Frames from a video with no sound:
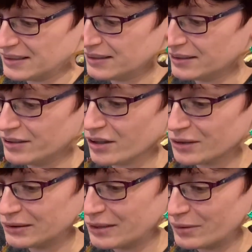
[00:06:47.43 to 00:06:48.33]
Not
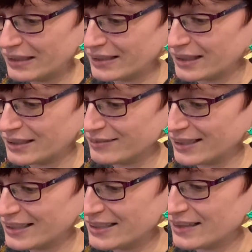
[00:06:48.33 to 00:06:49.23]
only will it kind of
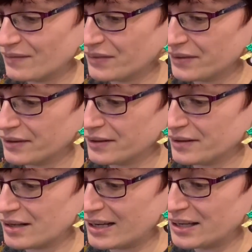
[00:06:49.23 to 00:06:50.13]
like
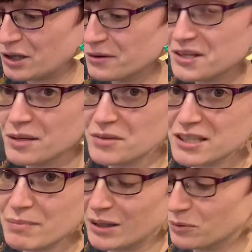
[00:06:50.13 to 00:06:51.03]
encourage them to
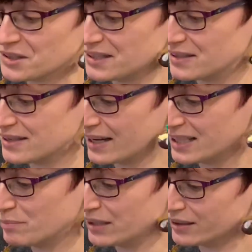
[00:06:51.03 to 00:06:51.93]
smell what's
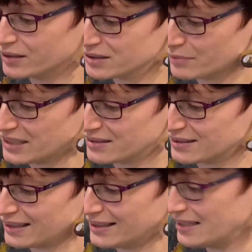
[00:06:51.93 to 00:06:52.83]
inside, but it'll also make it
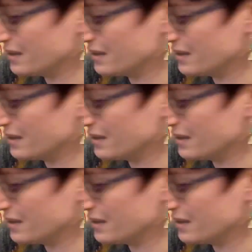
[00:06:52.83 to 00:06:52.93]
slightly easier